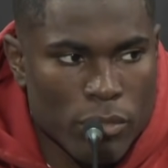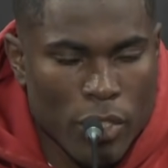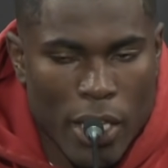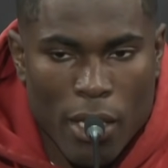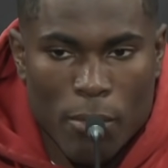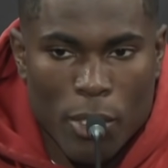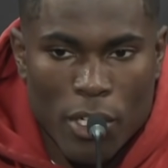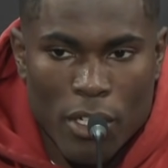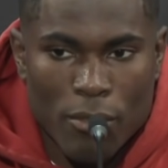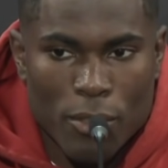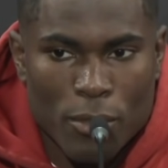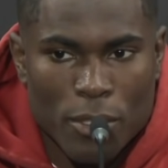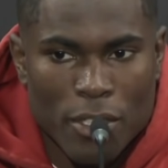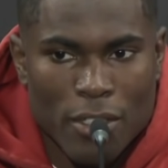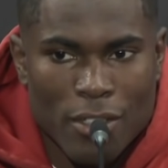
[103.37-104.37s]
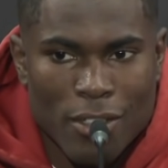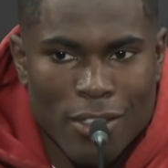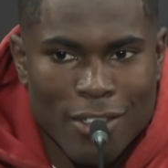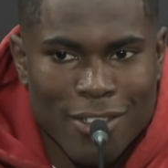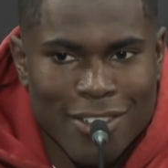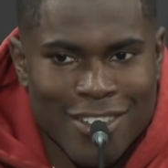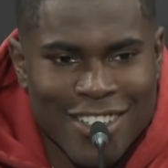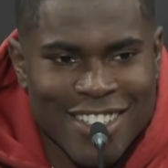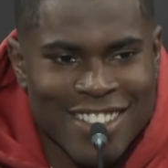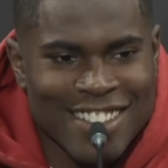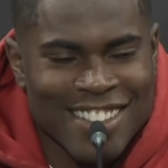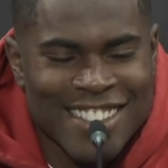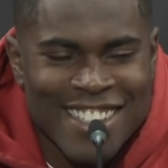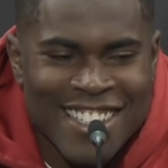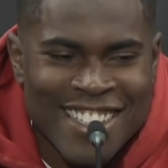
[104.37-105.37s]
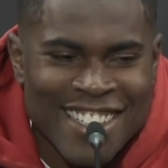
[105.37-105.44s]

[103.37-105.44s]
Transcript: Damn near everywhere. but